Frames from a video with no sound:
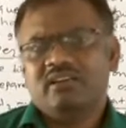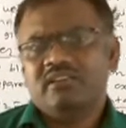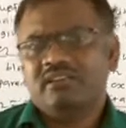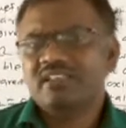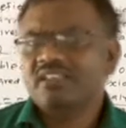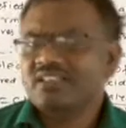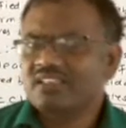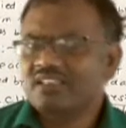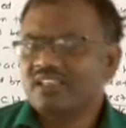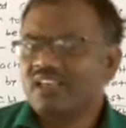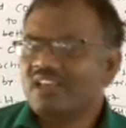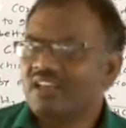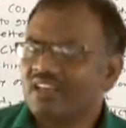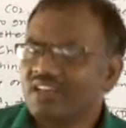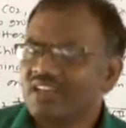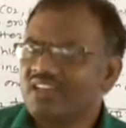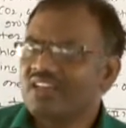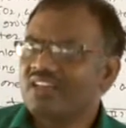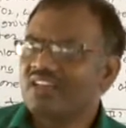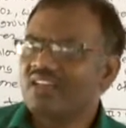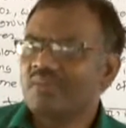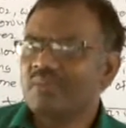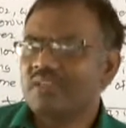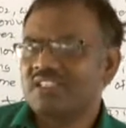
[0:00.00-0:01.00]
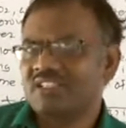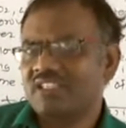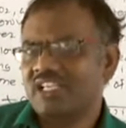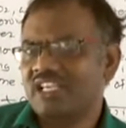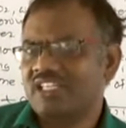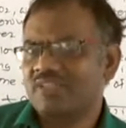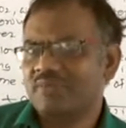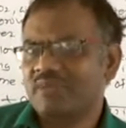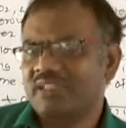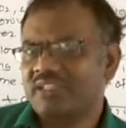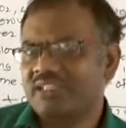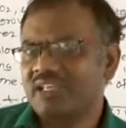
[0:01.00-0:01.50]
this green chemistry
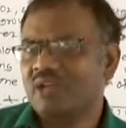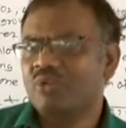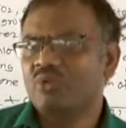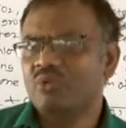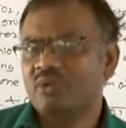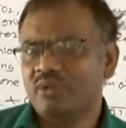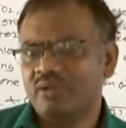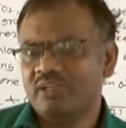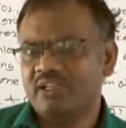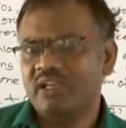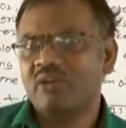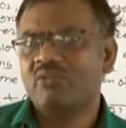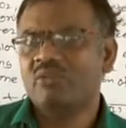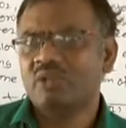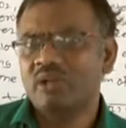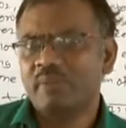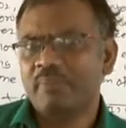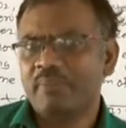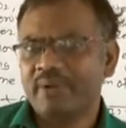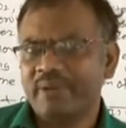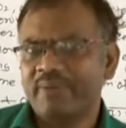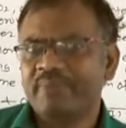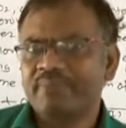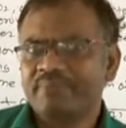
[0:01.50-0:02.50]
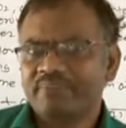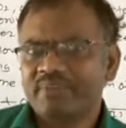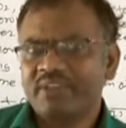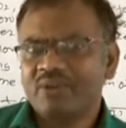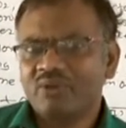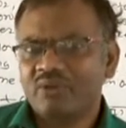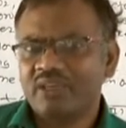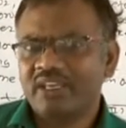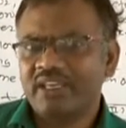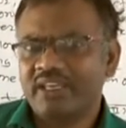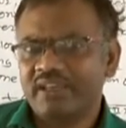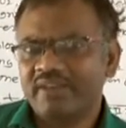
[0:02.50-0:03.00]
has been developed.
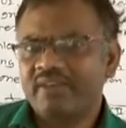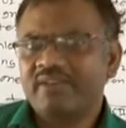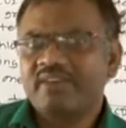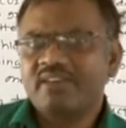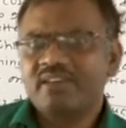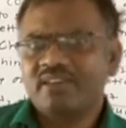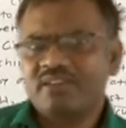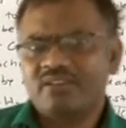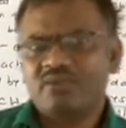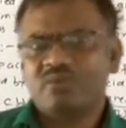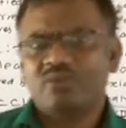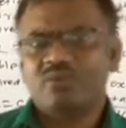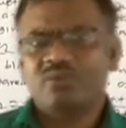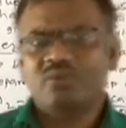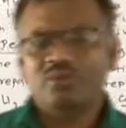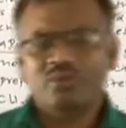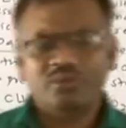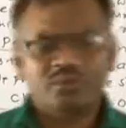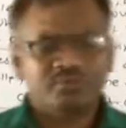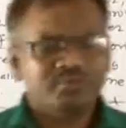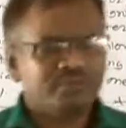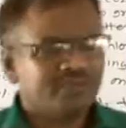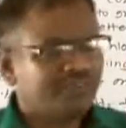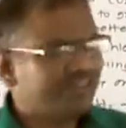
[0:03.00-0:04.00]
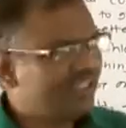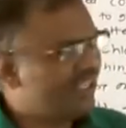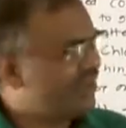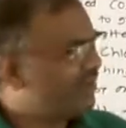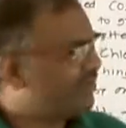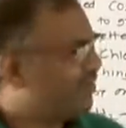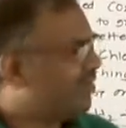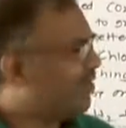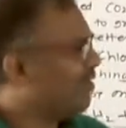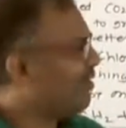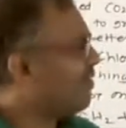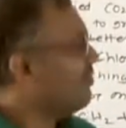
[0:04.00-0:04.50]
Okay, so
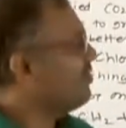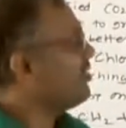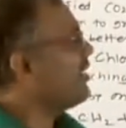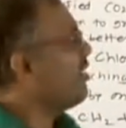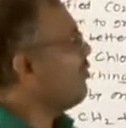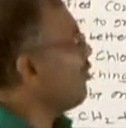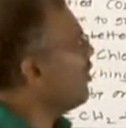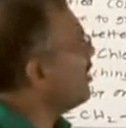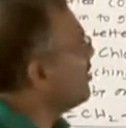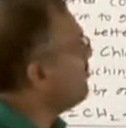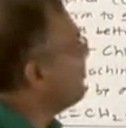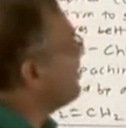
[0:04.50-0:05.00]
therefore, what is